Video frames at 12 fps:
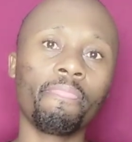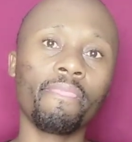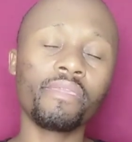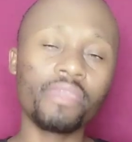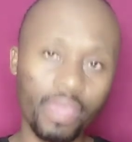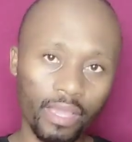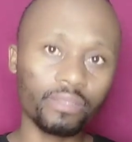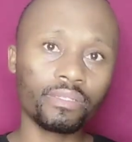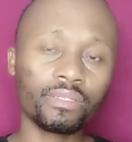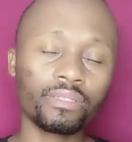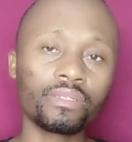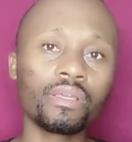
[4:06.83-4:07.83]

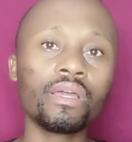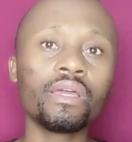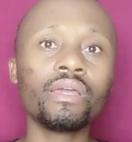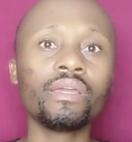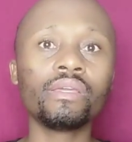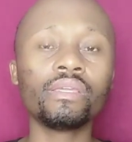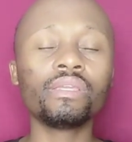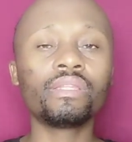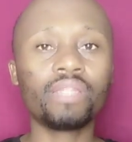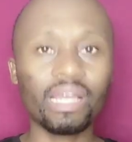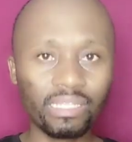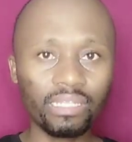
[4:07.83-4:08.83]
Yes, he
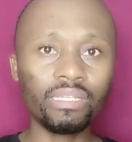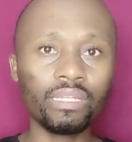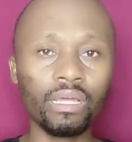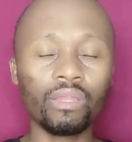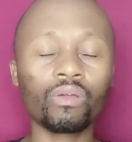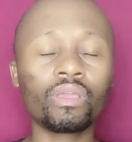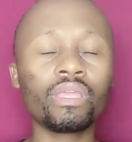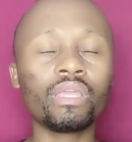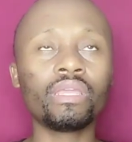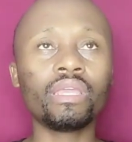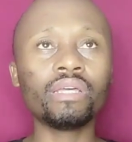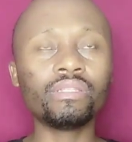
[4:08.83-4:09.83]
doesn't look.
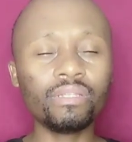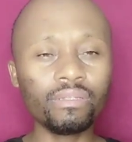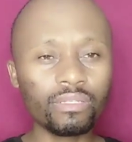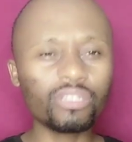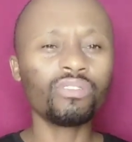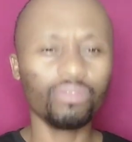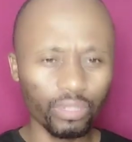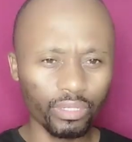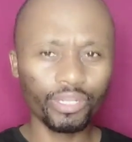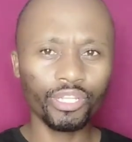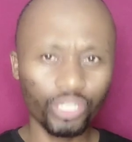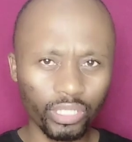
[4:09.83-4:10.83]
He hasn't
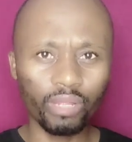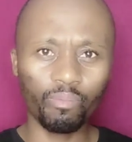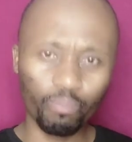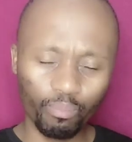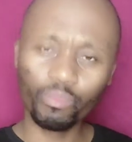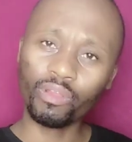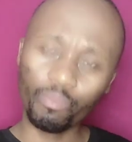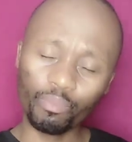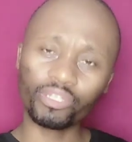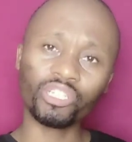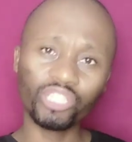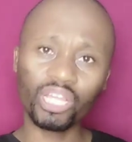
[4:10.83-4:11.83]
reached the
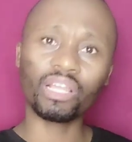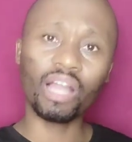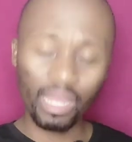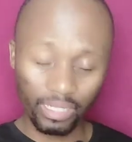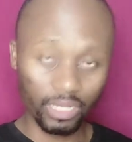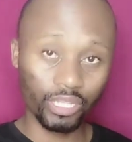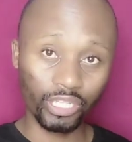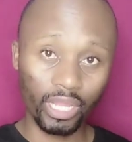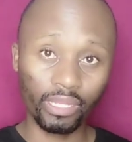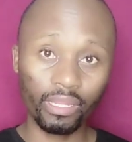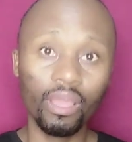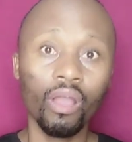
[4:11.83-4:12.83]
potential of Andile
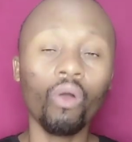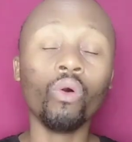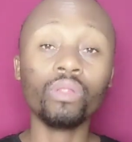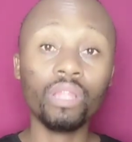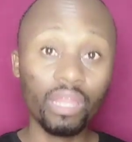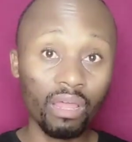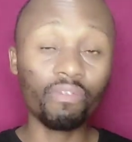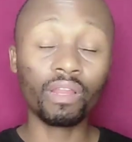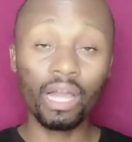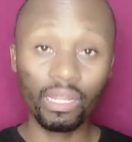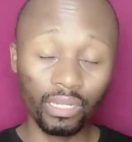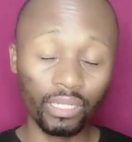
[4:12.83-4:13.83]
Jali or the level
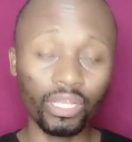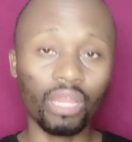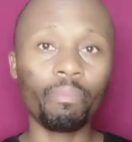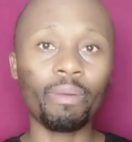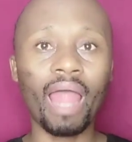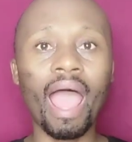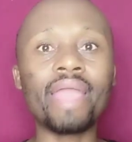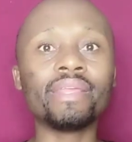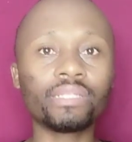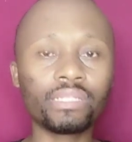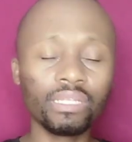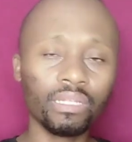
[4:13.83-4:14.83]
of Andile Jali. But I
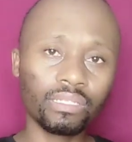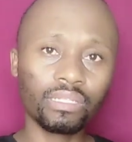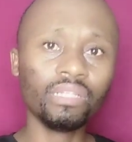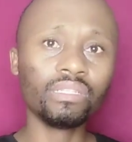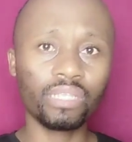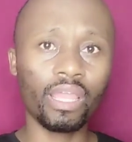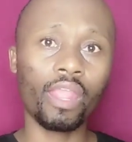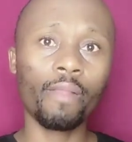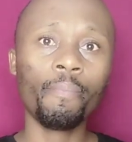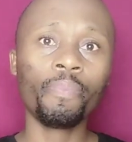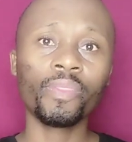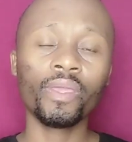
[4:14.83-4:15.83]
still say,
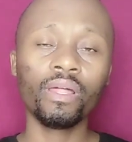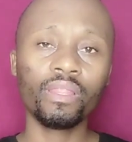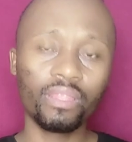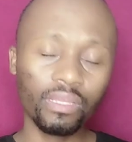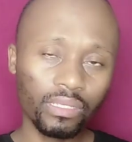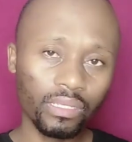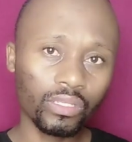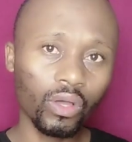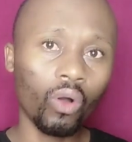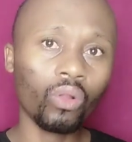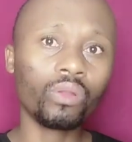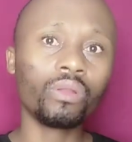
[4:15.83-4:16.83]
this is
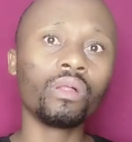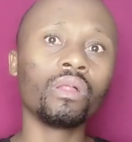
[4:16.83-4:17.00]
all